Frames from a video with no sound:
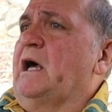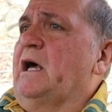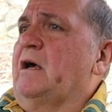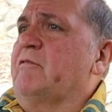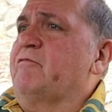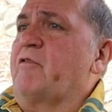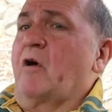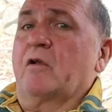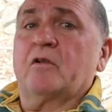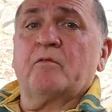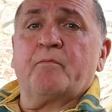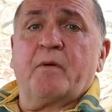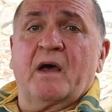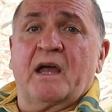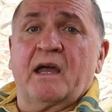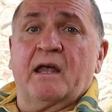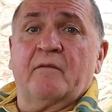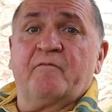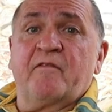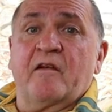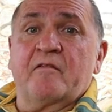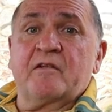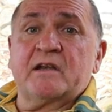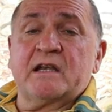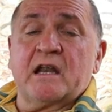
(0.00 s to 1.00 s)
Followed by a
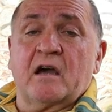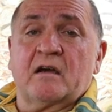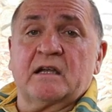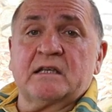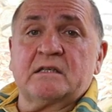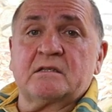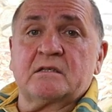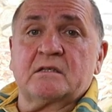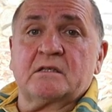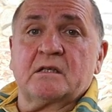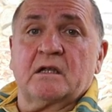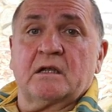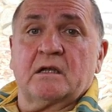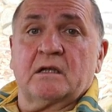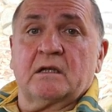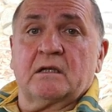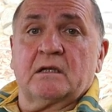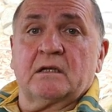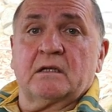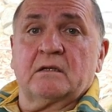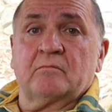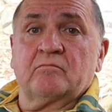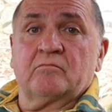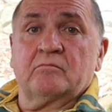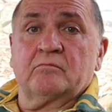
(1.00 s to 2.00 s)
very nice,
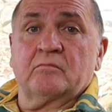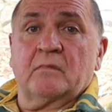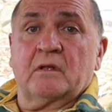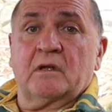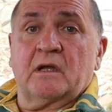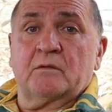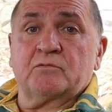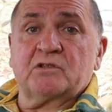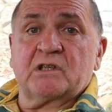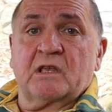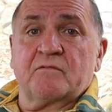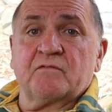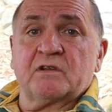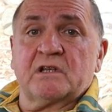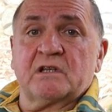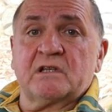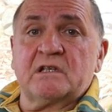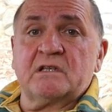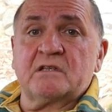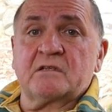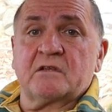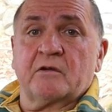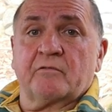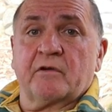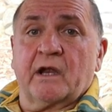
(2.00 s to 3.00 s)
I was given an
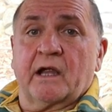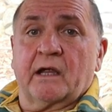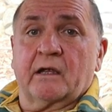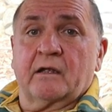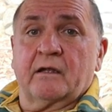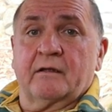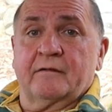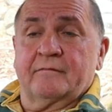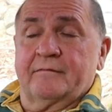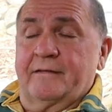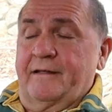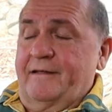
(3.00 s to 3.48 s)
Easter egg.